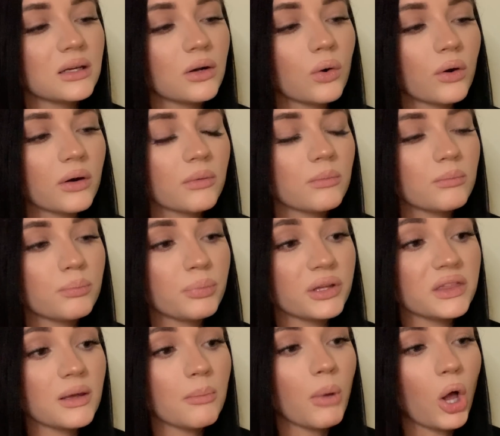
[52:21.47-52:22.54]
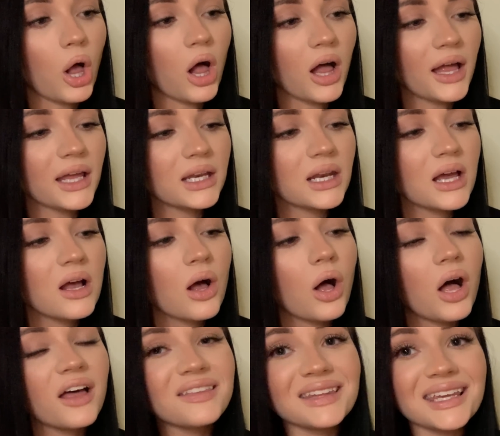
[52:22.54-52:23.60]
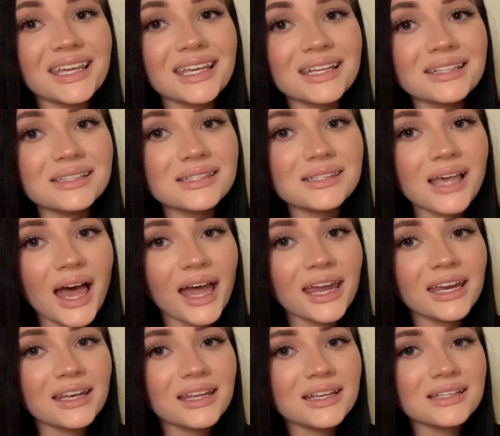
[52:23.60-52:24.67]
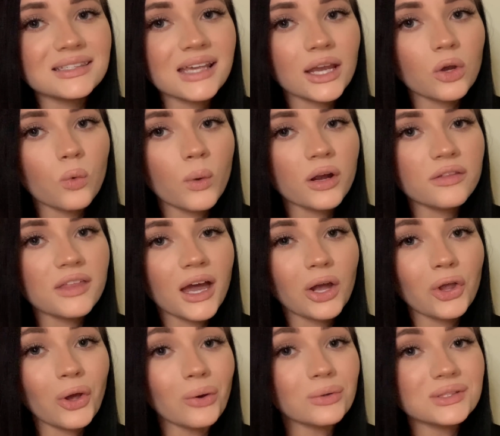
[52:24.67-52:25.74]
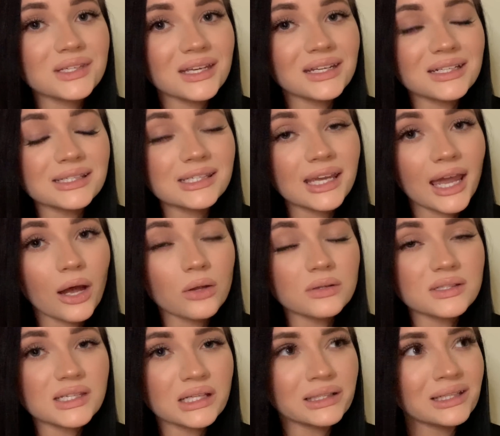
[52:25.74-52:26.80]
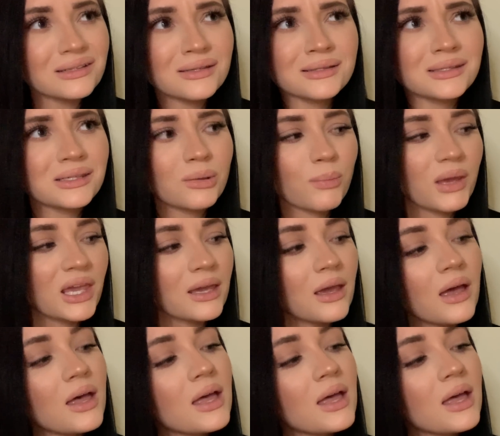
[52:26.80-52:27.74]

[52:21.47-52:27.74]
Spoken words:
or put them on the inside is like where that coziness counts, at least to me.